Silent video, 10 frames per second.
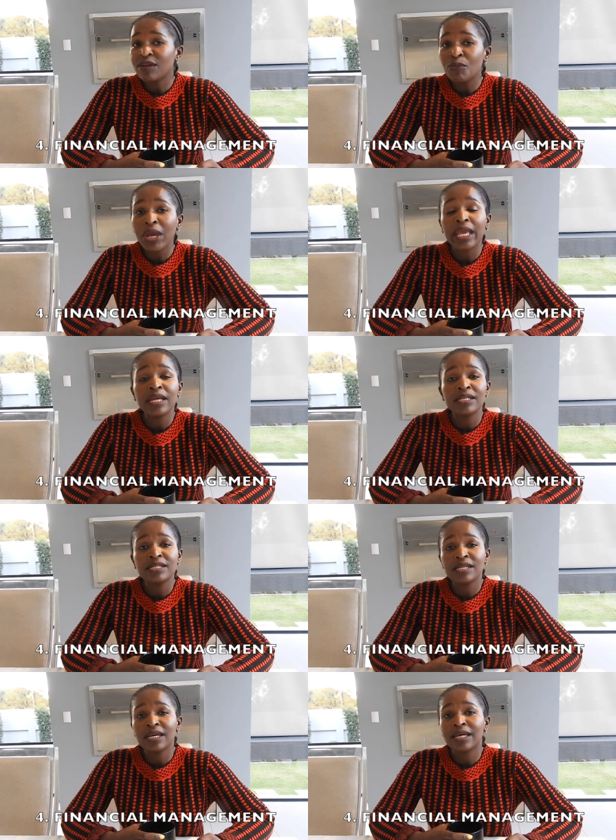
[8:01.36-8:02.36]
get
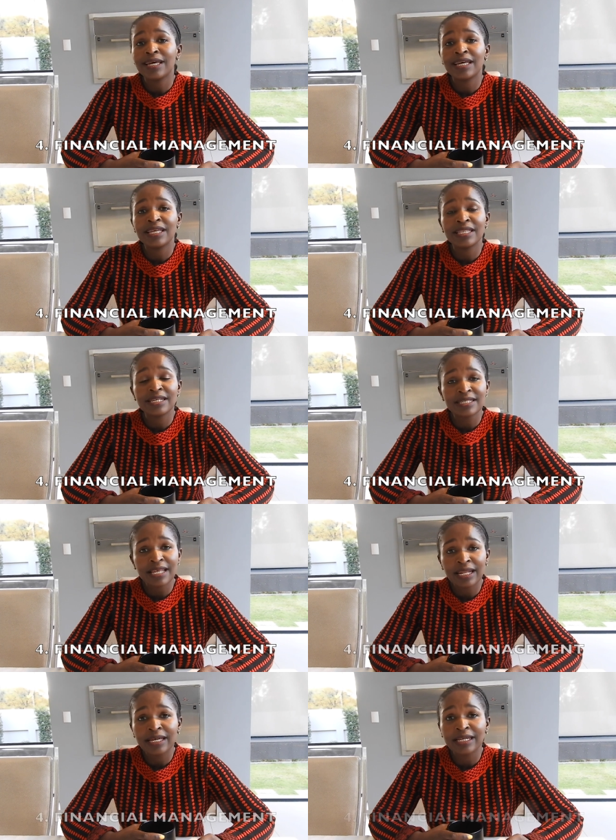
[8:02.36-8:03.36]
paid uh, the
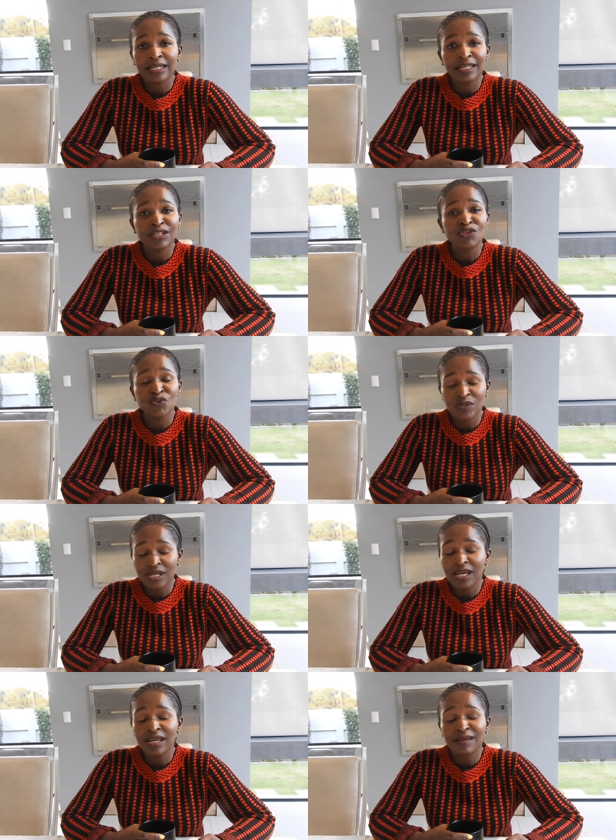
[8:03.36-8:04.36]
salary
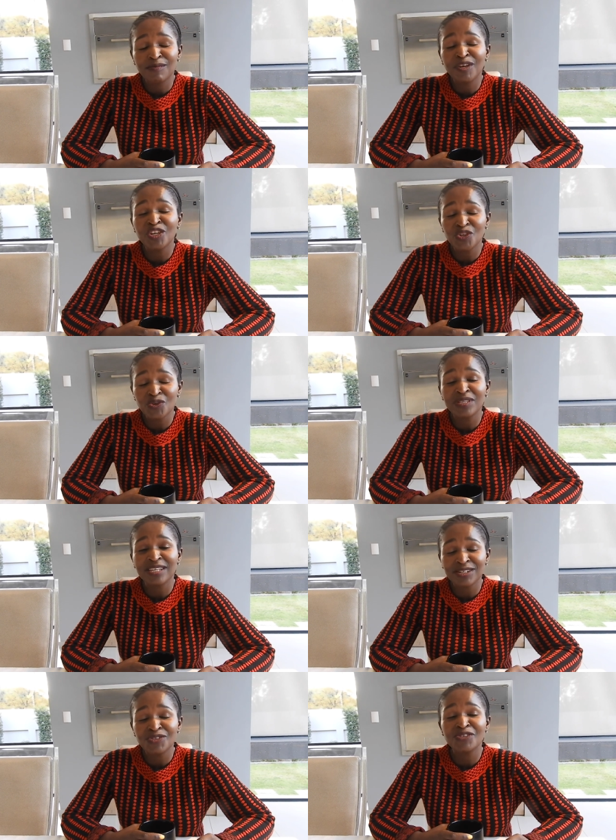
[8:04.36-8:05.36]
today, make sure
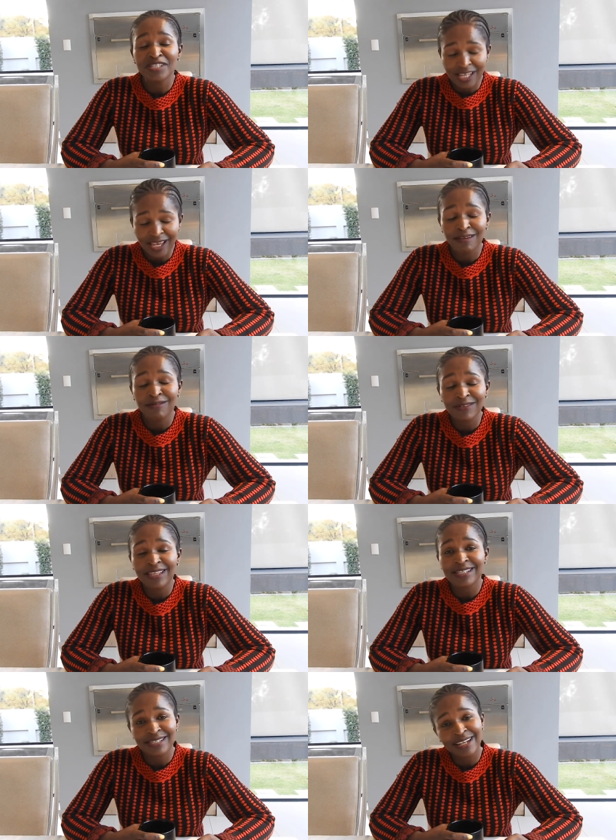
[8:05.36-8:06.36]
that you save
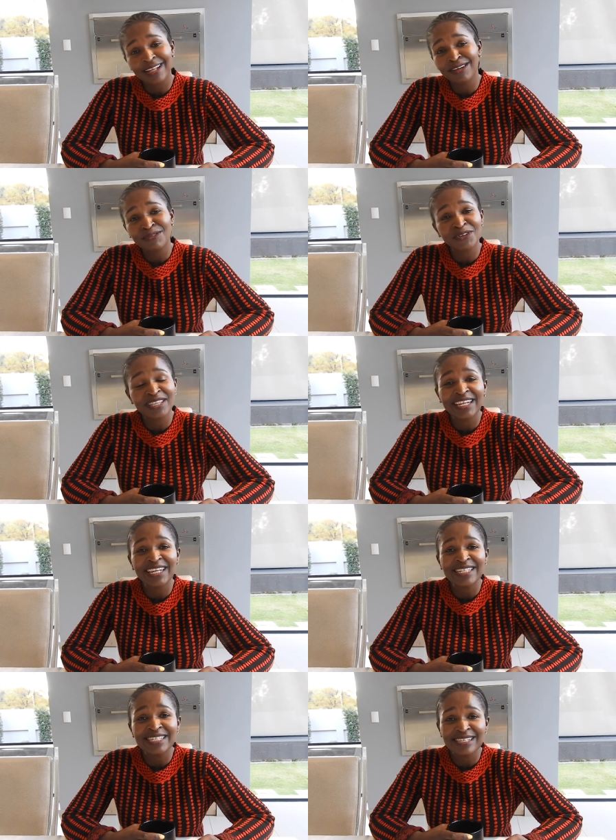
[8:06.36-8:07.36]
that salary for the
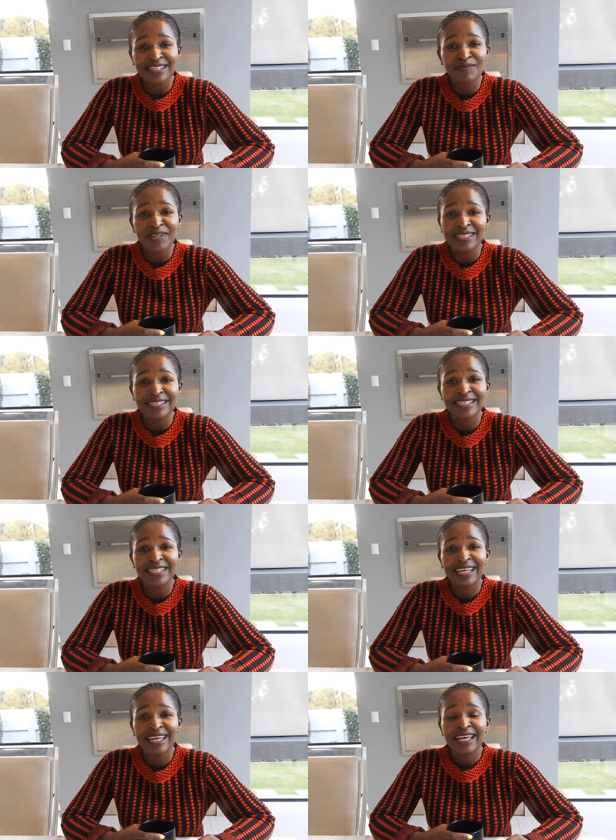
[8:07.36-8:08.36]
next six months.
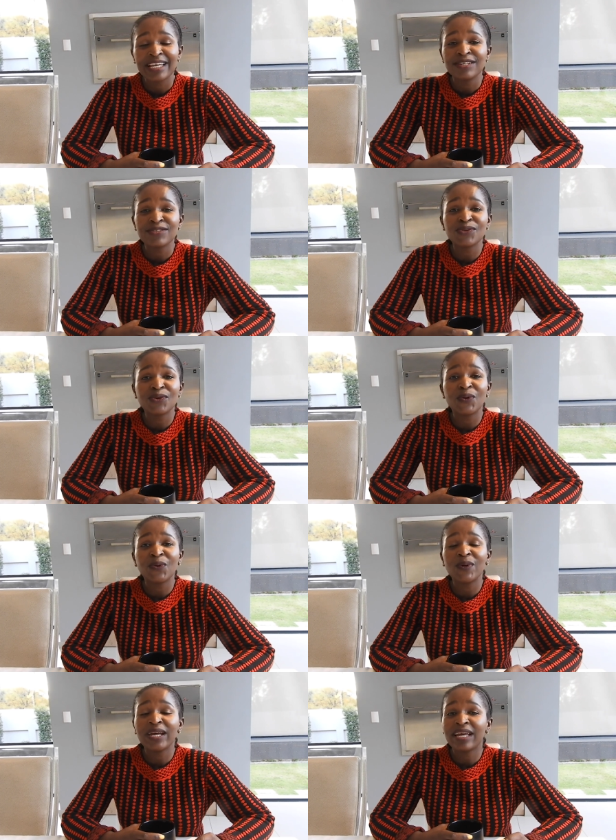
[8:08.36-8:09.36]

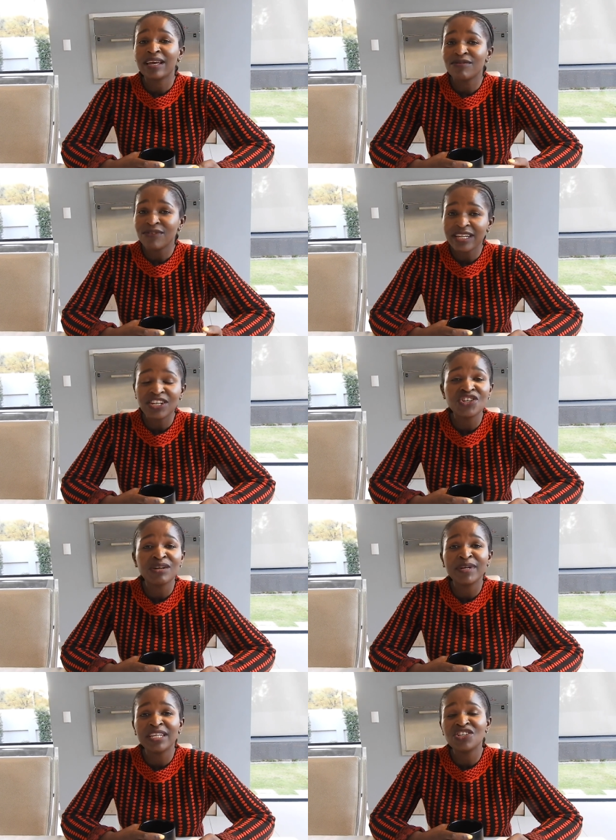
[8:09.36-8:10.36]
So, uh,
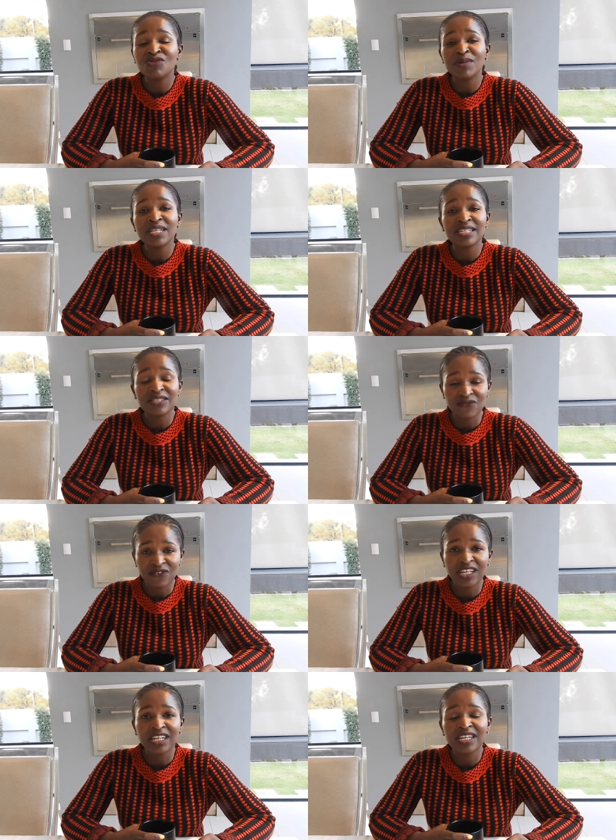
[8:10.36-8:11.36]
financial management is
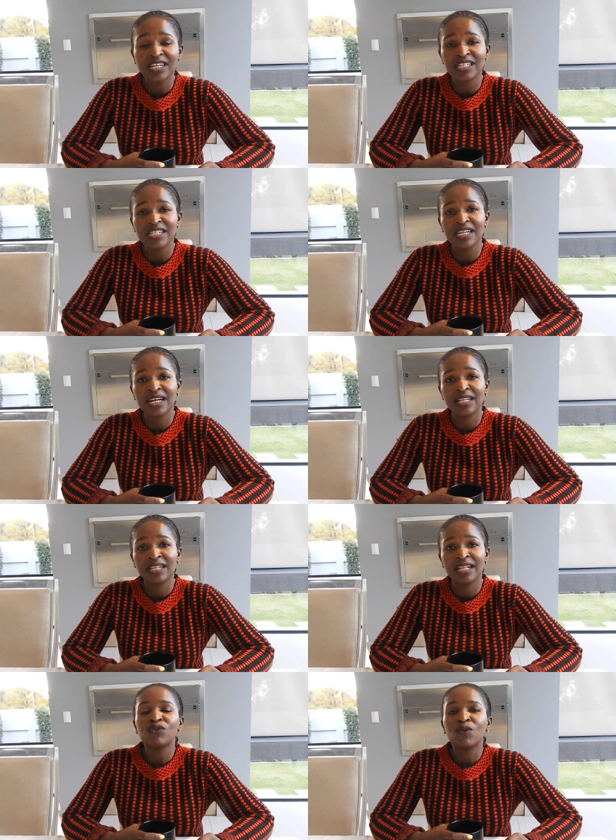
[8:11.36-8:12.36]
very
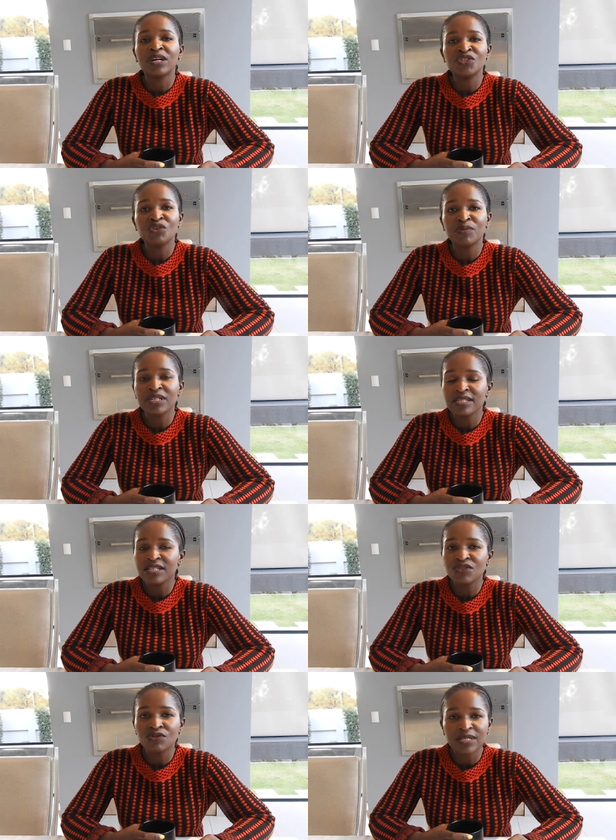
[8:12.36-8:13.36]
critical. If you want your
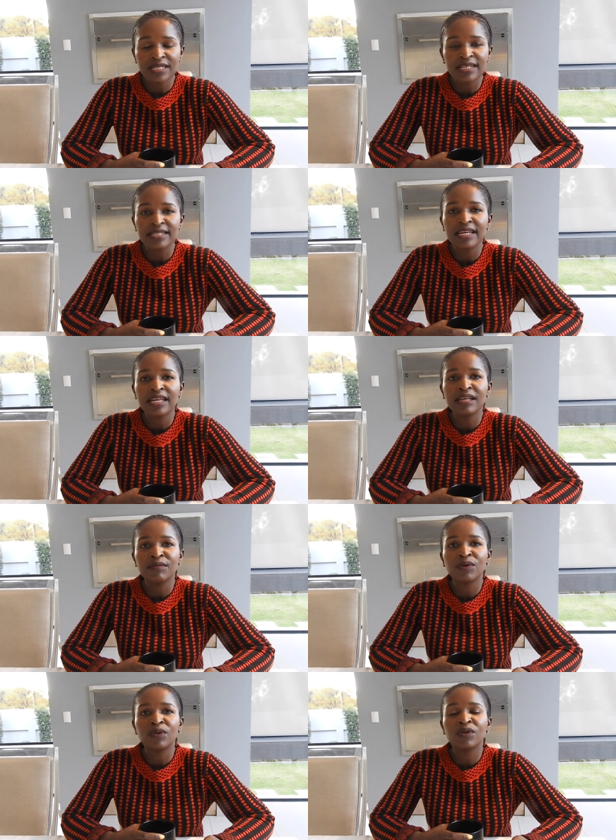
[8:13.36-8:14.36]
business to be
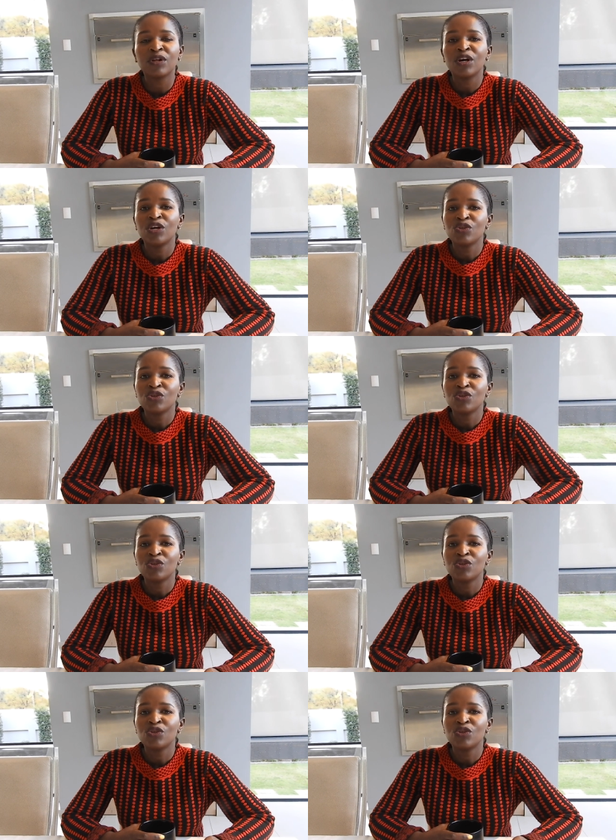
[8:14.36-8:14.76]
sustainable,